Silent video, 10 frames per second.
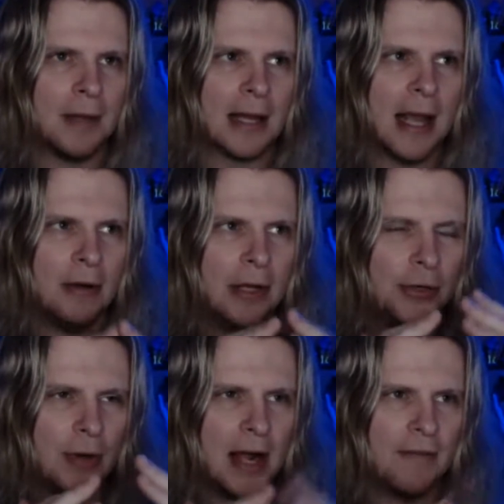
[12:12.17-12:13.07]
Like, how could
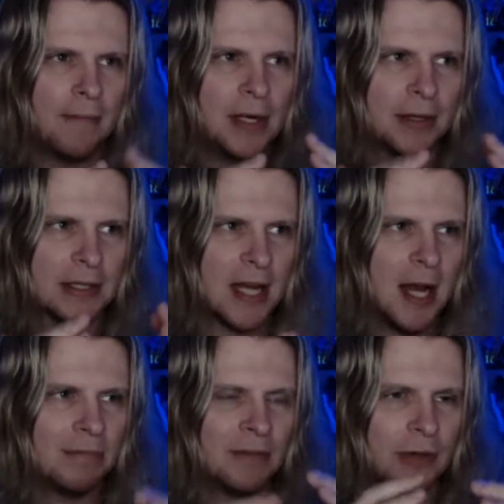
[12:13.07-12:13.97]
you ever be on the
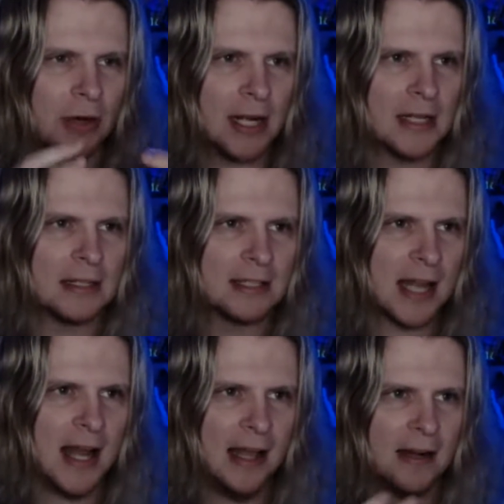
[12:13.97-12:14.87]
top if you're
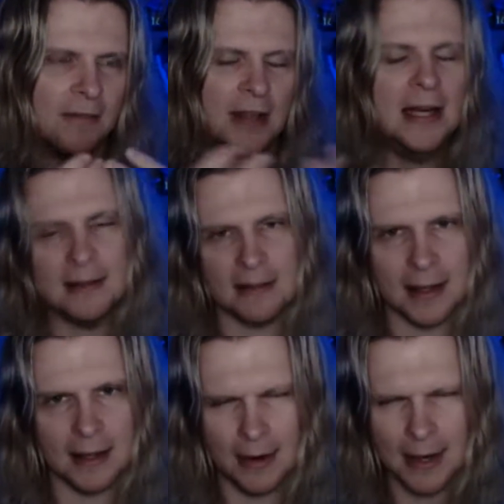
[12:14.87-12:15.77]
inside of
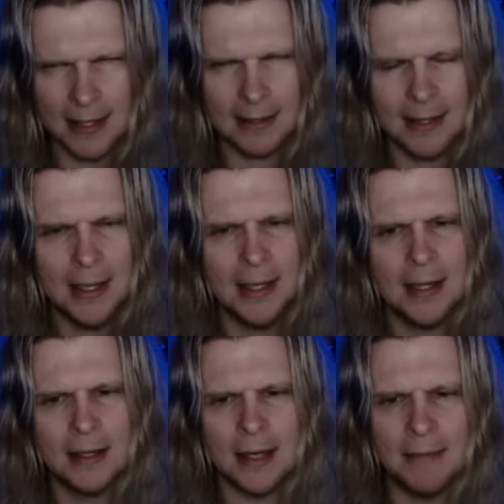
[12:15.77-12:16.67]
anything, right?
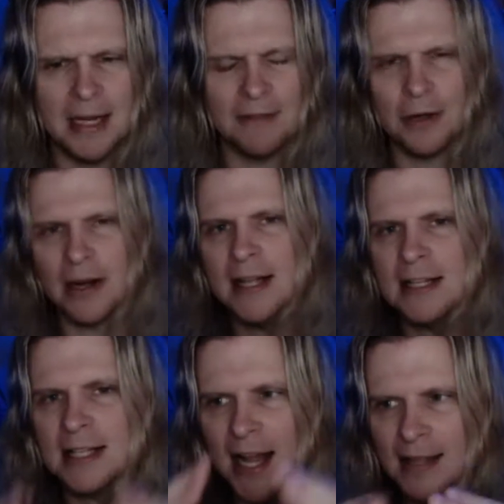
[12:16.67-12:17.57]
I mean, if you're
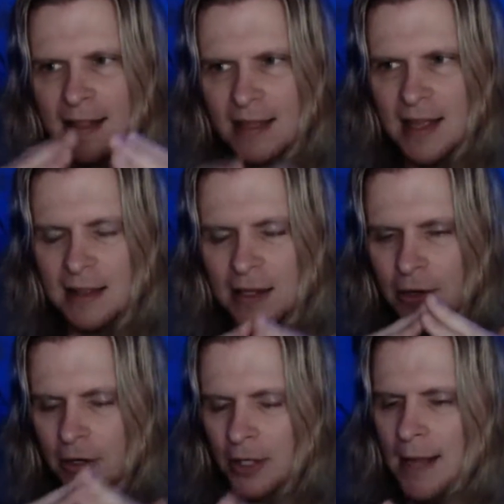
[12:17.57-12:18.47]
inside the thing that
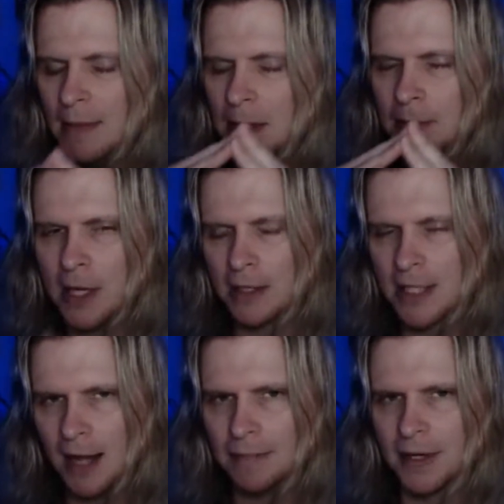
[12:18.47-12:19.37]
you're claiming to be on
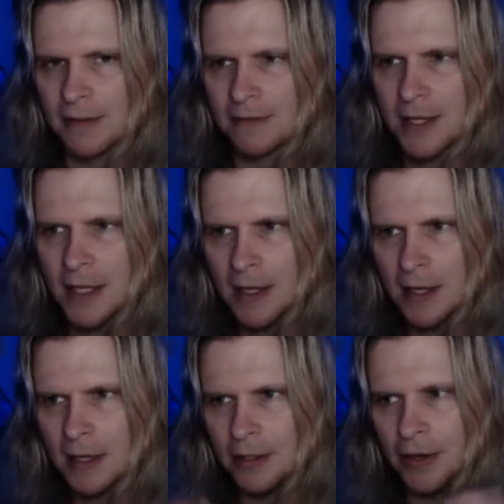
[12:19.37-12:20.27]
top of,
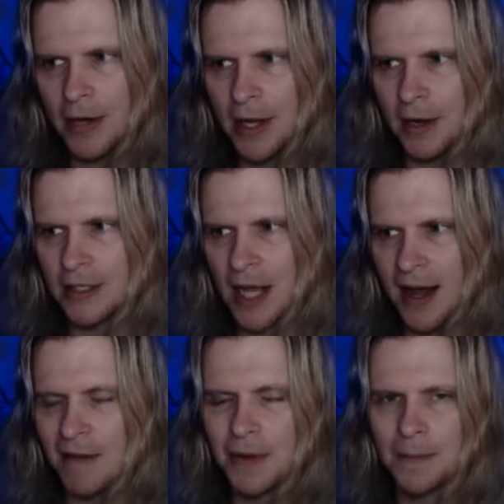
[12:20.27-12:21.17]
you're not on
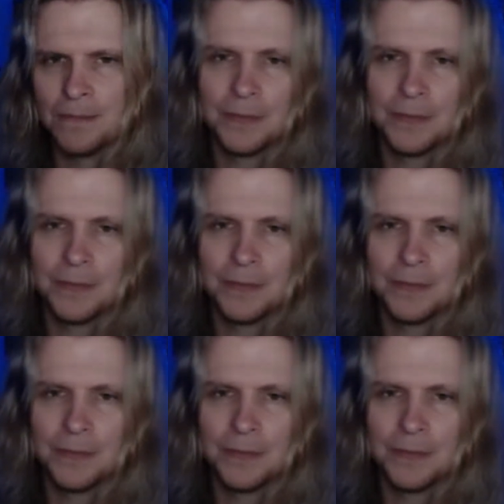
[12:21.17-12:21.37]
top.